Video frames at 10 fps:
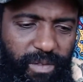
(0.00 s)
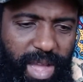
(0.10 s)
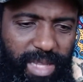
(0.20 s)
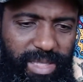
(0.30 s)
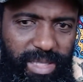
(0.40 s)

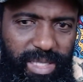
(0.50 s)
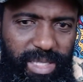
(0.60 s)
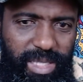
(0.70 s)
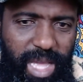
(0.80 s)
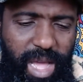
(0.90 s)
fight. This
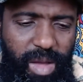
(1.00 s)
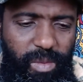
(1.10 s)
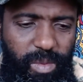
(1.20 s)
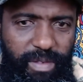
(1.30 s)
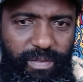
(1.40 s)
is
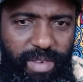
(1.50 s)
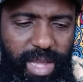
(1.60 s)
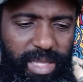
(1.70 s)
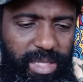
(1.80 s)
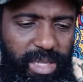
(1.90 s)
how we fight.